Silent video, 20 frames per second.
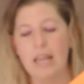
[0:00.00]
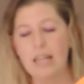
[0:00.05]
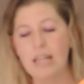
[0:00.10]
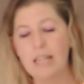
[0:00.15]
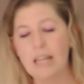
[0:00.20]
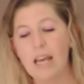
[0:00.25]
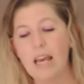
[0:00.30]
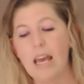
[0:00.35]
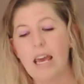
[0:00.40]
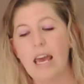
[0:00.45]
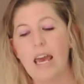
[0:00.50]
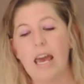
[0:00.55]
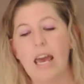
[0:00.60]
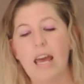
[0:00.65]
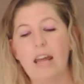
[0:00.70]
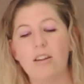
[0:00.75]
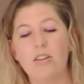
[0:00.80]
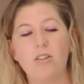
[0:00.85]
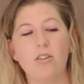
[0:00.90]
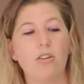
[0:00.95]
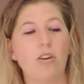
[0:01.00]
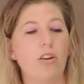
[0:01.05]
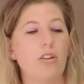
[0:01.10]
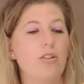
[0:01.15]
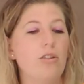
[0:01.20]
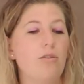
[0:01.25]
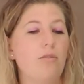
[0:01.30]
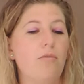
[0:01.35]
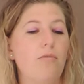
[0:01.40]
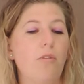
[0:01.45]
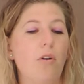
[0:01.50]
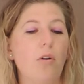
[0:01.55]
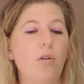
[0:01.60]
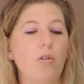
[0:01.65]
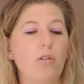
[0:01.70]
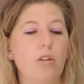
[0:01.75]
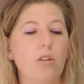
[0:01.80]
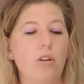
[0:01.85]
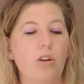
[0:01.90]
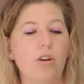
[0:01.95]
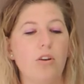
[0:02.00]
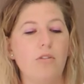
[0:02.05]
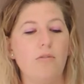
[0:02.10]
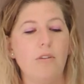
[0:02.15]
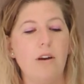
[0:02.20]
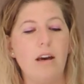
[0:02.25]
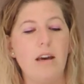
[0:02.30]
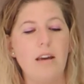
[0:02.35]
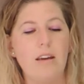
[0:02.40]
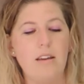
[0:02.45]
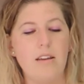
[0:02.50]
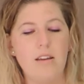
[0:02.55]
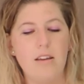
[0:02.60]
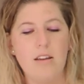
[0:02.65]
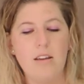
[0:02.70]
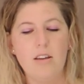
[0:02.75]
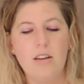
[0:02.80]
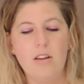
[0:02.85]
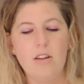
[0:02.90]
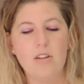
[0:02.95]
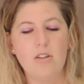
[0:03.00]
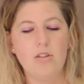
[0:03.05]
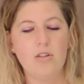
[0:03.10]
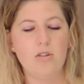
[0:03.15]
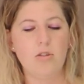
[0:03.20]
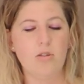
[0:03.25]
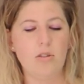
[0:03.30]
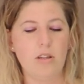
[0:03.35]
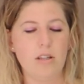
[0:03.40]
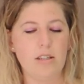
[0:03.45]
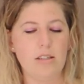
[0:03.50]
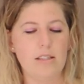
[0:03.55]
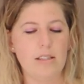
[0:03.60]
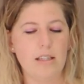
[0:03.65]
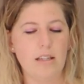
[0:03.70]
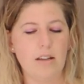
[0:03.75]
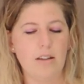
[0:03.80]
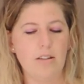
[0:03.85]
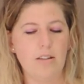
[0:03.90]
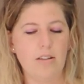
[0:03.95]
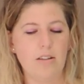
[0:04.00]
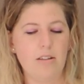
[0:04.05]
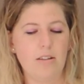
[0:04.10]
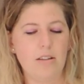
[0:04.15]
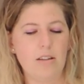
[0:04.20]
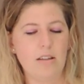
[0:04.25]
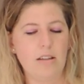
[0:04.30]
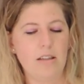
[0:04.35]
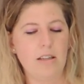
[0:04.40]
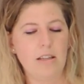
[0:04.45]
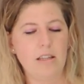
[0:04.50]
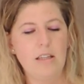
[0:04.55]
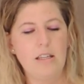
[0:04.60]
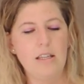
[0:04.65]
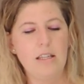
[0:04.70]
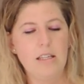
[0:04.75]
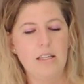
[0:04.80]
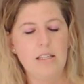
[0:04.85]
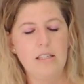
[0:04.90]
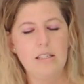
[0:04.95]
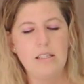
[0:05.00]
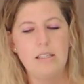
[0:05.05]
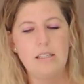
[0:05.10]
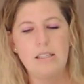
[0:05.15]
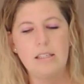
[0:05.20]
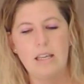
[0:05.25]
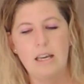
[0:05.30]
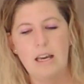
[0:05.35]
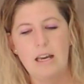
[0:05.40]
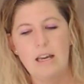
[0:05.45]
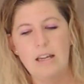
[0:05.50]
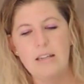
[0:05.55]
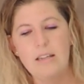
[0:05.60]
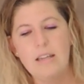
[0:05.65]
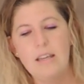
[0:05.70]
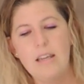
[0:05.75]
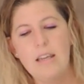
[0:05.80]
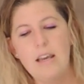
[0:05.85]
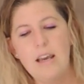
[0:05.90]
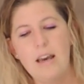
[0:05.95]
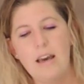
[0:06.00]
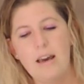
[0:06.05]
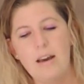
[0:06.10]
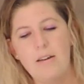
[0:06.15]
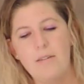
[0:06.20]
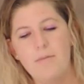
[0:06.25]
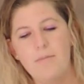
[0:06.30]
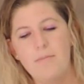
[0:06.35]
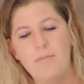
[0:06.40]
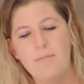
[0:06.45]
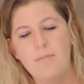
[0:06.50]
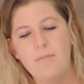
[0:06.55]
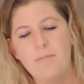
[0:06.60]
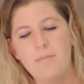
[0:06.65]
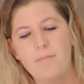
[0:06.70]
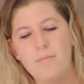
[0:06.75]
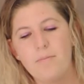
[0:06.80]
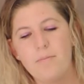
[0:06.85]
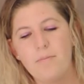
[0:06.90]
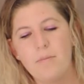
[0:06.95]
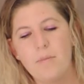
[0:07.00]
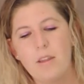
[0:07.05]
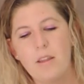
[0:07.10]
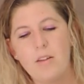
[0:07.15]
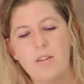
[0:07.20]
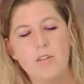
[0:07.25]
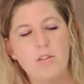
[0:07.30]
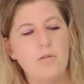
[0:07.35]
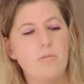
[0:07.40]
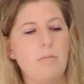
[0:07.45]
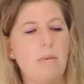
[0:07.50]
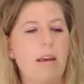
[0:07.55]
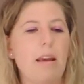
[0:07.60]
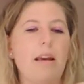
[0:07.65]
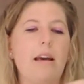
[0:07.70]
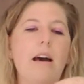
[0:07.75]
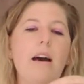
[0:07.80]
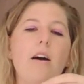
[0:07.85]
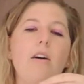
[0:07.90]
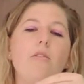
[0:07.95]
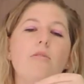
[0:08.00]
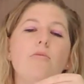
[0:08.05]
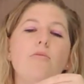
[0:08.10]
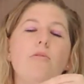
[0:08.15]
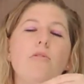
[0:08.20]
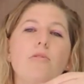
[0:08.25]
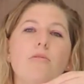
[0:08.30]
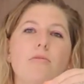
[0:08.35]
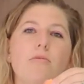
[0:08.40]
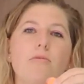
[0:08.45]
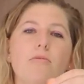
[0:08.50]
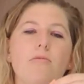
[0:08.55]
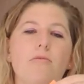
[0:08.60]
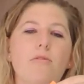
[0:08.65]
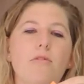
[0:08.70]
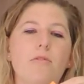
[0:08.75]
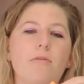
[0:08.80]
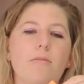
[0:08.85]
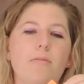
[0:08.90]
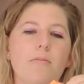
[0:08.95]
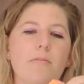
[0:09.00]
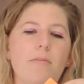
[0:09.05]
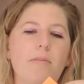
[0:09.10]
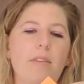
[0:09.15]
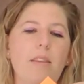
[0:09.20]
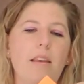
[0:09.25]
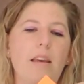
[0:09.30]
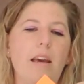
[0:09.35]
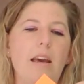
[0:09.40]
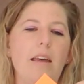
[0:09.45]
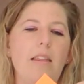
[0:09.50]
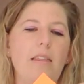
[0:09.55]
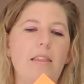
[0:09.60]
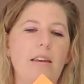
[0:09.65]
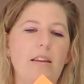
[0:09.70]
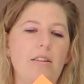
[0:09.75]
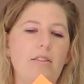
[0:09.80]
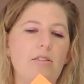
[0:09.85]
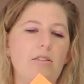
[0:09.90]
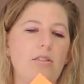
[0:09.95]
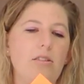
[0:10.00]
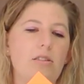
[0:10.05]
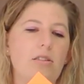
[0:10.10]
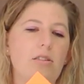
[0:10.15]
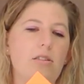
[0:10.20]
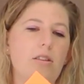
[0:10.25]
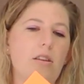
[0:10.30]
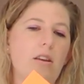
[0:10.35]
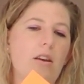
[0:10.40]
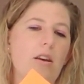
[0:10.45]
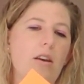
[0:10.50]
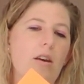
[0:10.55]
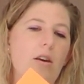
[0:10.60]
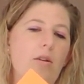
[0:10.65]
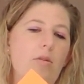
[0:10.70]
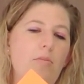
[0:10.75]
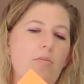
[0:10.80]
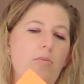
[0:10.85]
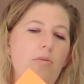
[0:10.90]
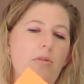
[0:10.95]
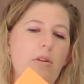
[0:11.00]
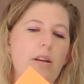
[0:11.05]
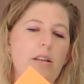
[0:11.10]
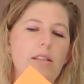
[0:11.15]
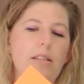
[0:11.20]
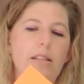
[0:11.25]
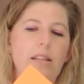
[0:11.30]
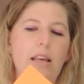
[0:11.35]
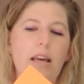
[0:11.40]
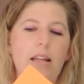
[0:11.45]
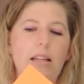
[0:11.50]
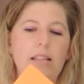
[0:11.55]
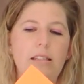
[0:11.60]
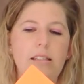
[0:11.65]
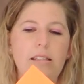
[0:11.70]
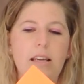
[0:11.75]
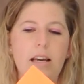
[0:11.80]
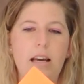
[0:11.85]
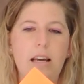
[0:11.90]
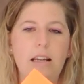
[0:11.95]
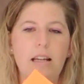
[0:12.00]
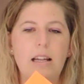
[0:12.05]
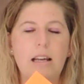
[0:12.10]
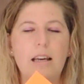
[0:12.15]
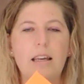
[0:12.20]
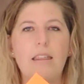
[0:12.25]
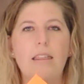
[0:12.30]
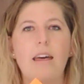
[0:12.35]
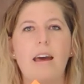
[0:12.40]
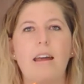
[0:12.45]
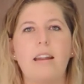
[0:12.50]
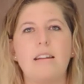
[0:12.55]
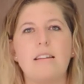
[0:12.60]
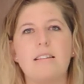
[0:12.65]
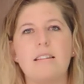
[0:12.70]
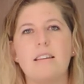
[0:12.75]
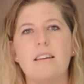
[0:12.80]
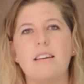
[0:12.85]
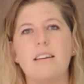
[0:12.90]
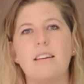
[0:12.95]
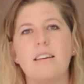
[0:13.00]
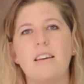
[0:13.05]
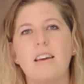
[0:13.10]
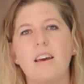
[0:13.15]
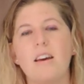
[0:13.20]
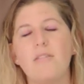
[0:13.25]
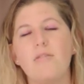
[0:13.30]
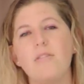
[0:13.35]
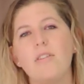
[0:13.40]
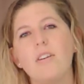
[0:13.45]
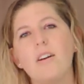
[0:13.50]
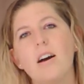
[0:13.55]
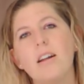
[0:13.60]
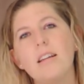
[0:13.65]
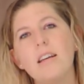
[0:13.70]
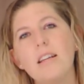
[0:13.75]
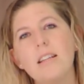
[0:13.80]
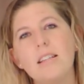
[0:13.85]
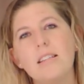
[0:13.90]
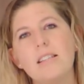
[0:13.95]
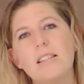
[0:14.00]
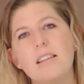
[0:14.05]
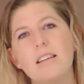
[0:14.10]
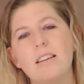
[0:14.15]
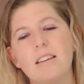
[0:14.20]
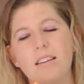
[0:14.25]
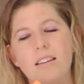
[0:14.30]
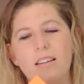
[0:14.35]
end and you're going to fold it over to its little side here to make our roof. And then just press that side like that. Have you got it?